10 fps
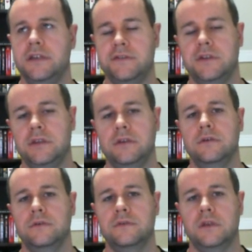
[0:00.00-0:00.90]
easy to
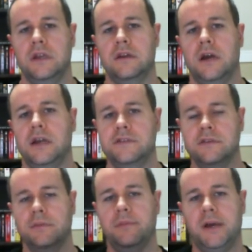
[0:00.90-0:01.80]
use and
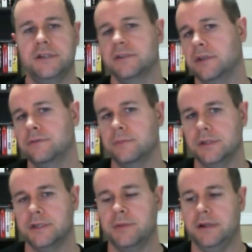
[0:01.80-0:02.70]
hides some of the magic that
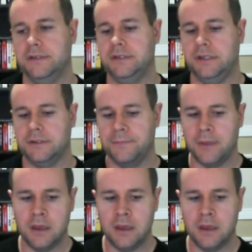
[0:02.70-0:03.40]
Drupal does behind the scenes.